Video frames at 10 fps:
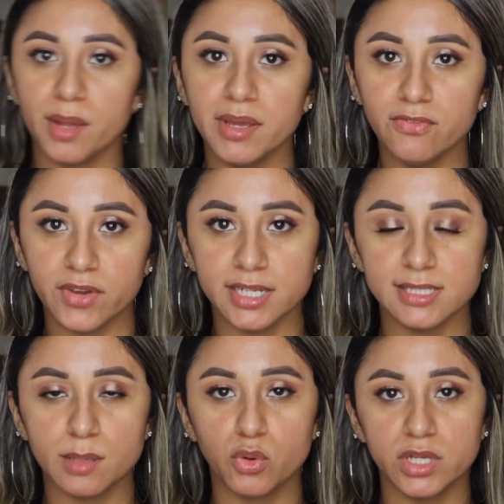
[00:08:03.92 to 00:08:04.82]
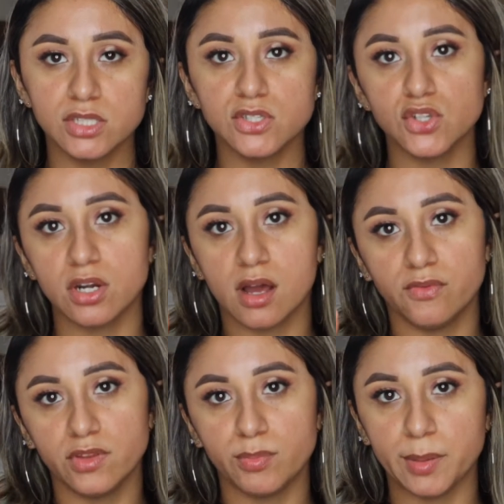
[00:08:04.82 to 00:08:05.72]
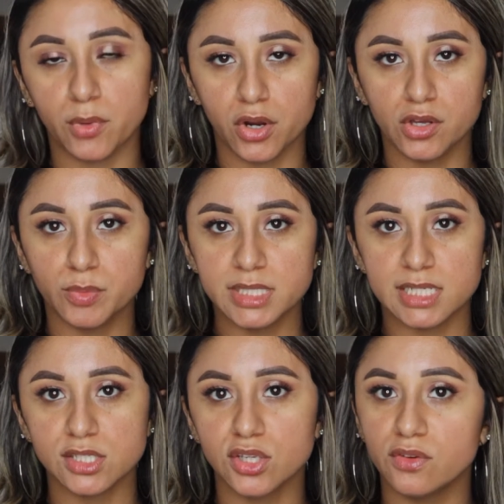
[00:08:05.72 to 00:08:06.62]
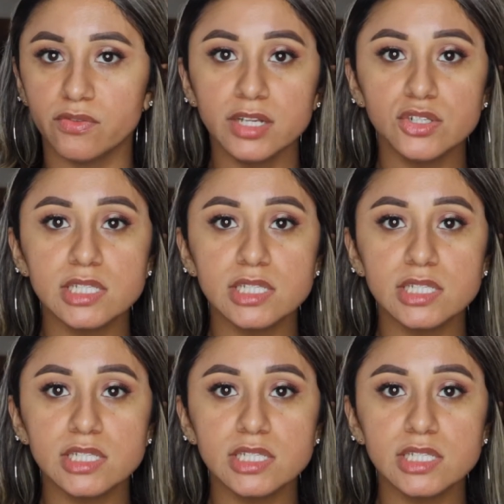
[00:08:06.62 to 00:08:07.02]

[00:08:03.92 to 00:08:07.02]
my face, I'm going to start off with my Mario Badescu facial